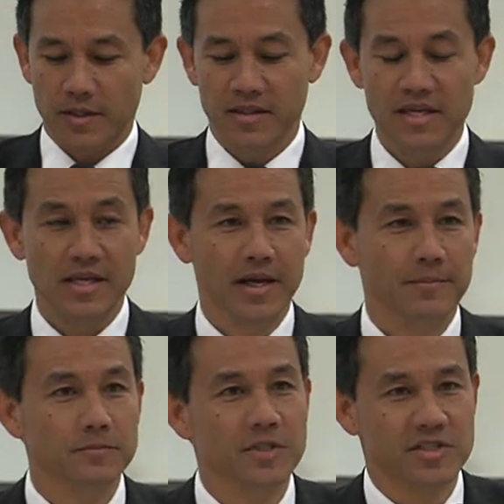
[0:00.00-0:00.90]
The
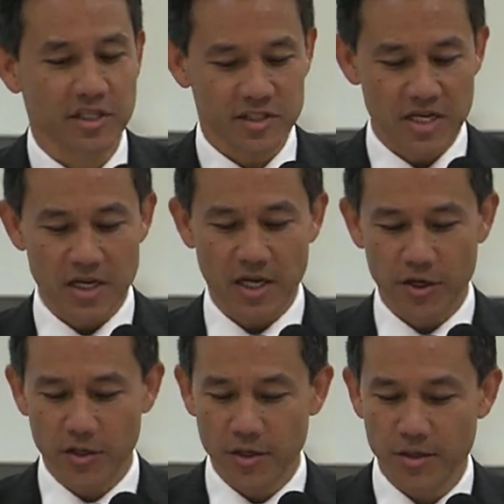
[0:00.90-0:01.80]

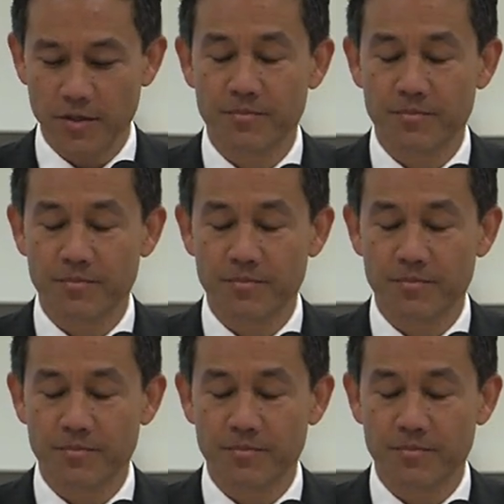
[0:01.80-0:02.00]
1,600